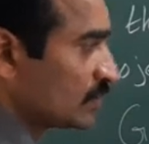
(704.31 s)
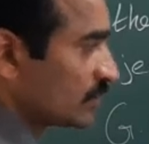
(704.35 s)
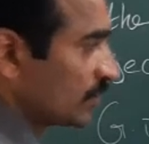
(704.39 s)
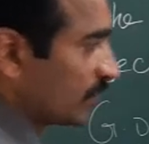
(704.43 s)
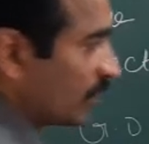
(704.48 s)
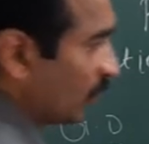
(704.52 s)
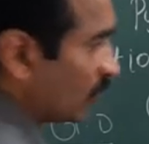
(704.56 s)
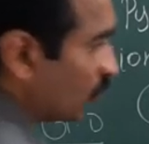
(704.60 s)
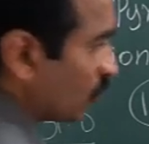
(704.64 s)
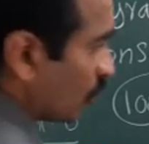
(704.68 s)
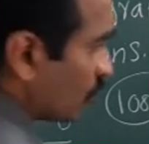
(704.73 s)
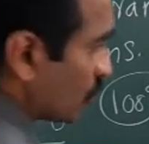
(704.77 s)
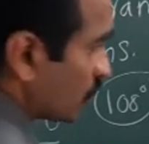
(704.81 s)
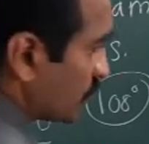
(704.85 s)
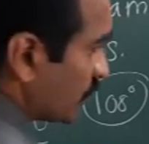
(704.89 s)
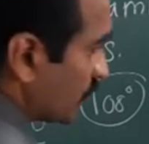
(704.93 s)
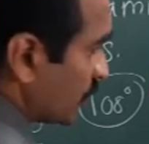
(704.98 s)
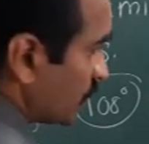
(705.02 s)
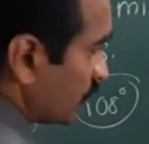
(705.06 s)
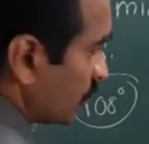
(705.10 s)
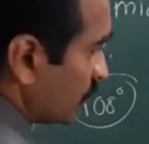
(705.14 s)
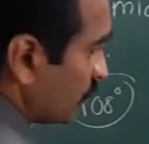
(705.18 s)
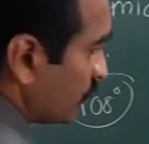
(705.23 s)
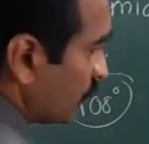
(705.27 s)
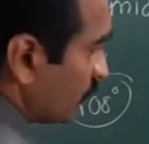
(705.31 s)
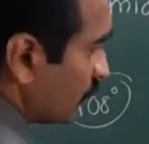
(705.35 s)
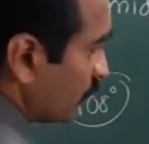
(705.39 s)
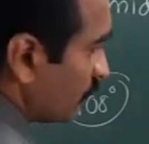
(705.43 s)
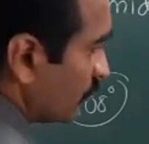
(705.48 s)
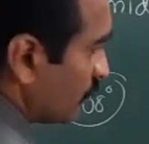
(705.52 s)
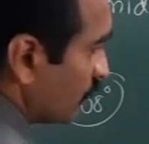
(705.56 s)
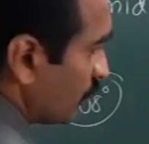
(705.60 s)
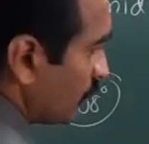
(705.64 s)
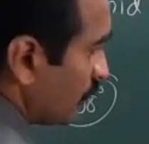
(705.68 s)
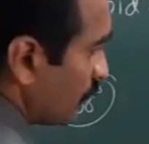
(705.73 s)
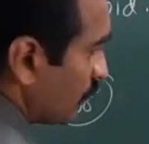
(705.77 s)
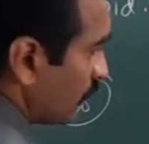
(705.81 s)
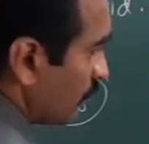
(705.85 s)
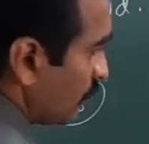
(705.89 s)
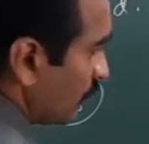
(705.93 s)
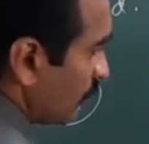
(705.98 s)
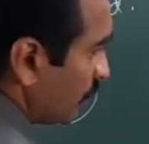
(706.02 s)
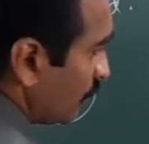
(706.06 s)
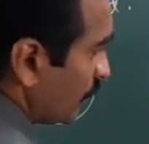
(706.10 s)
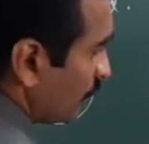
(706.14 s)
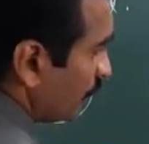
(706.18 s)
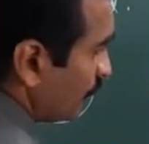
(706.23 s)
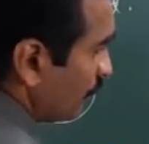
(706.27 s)
So now close it.
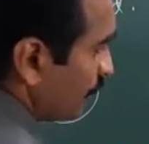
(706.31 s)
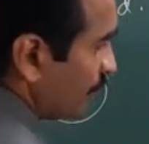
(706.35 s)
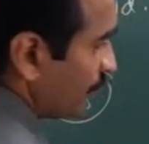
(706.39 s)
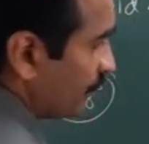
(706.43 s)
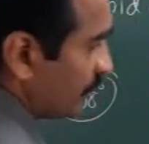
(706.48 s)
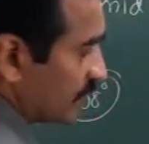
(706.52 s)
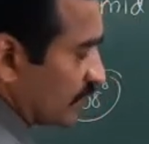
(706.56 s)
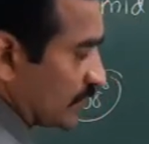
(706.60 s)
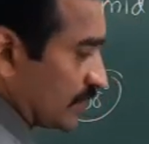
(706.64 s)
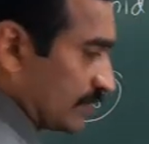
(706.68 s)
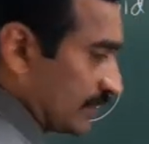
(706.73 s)
So